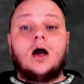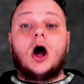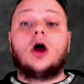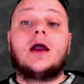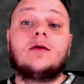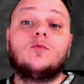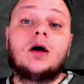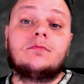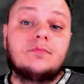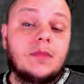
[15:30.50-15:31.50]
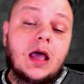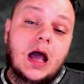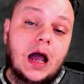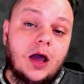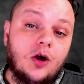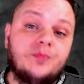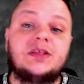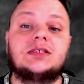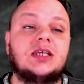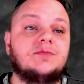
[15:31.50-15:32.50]
All right, well, I hope
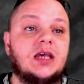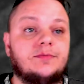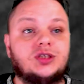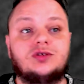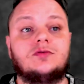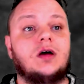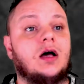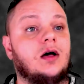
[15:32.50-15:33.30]
these tips helped you.